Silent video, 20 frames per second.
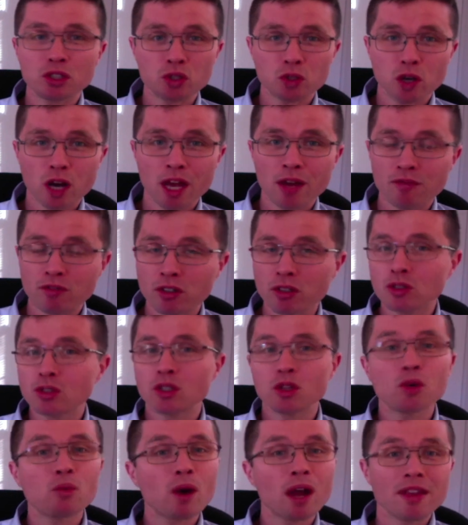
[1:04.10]
triumvirs
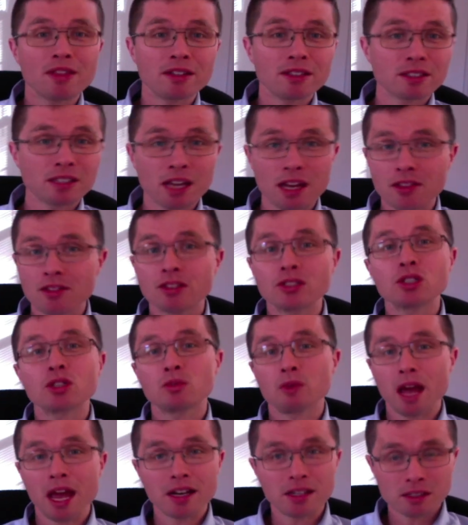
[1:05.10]
in the way that, say, the
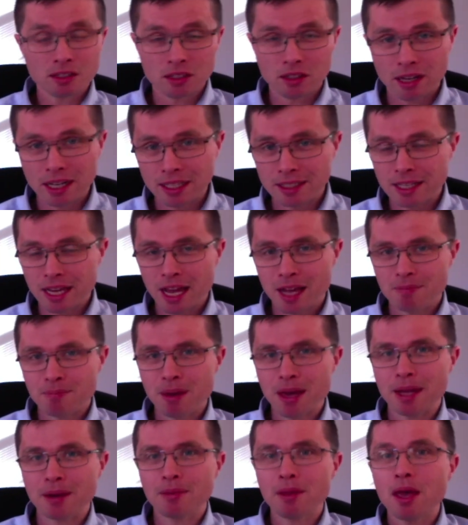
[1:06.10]
Tyrannicides had
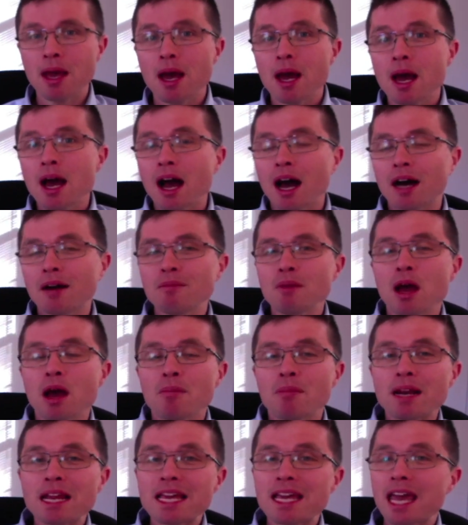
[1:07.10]
been.
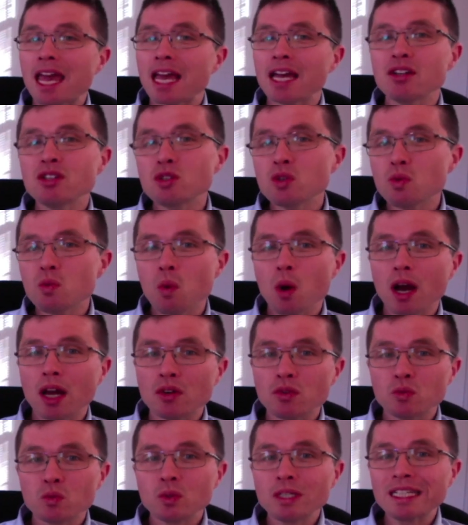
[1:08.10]
But he can do
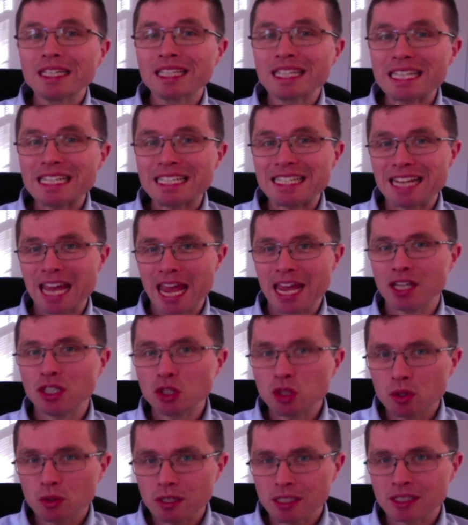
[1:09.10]
one really
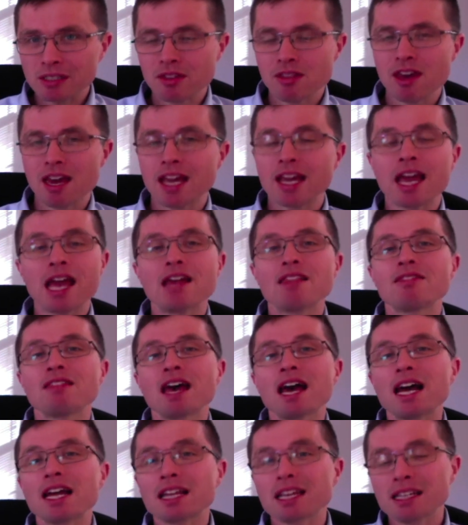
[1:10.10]
dangerous thing, and
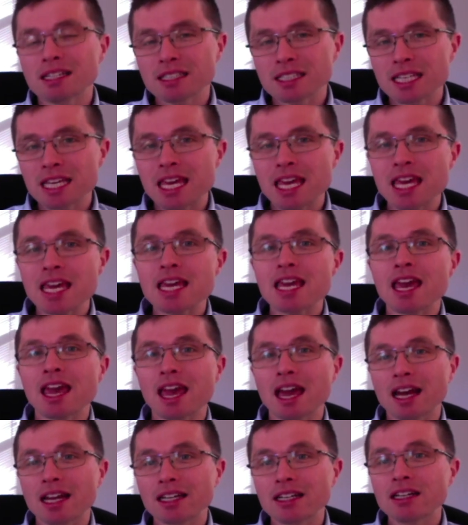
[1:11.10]
that is he
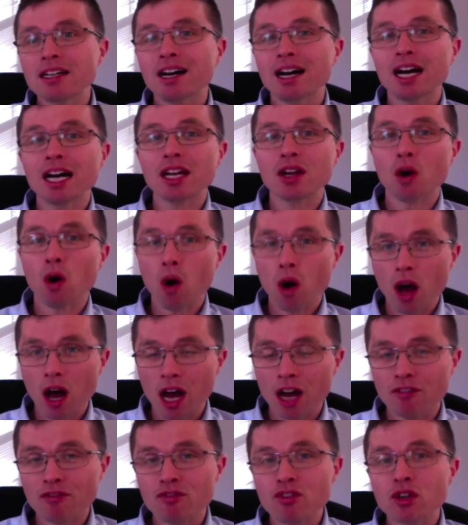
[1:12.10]
can cut
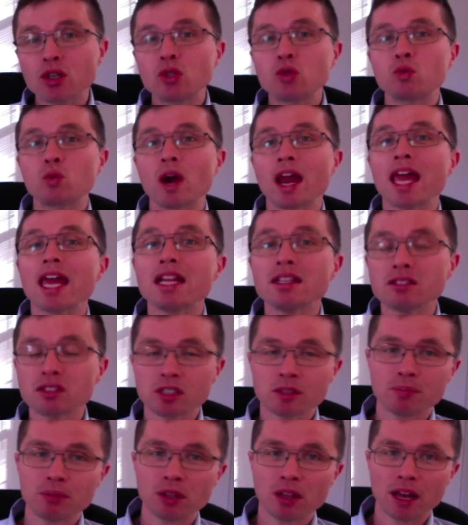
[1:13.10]
off the grain
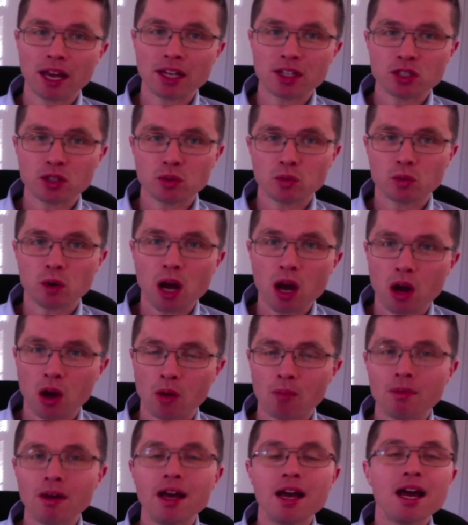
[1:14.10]
supply to
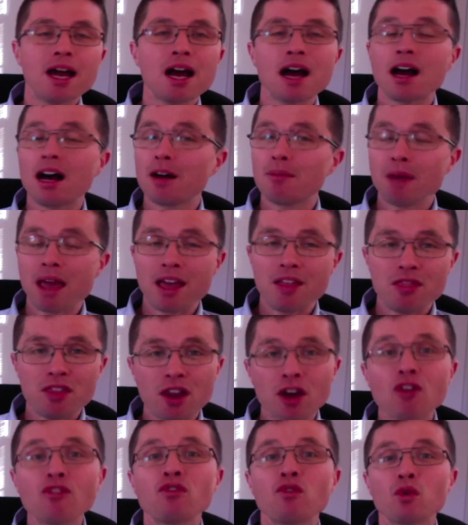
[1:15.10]
Rome, and
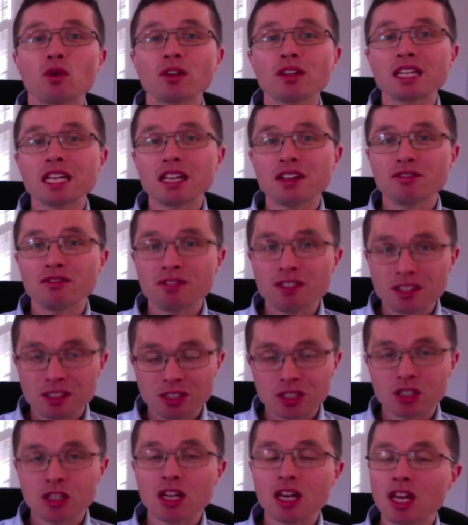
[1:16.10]
therefore leave the
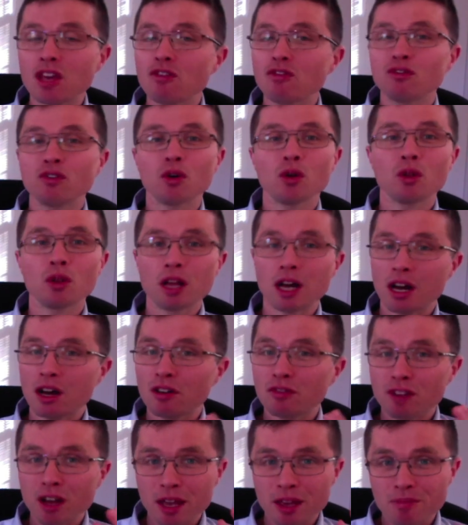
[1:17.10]
city full
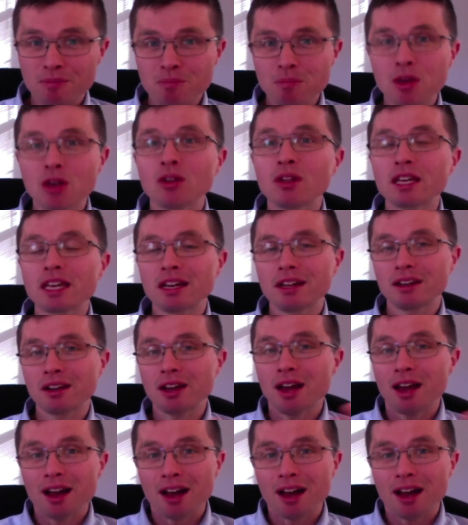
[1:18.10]
of 1 million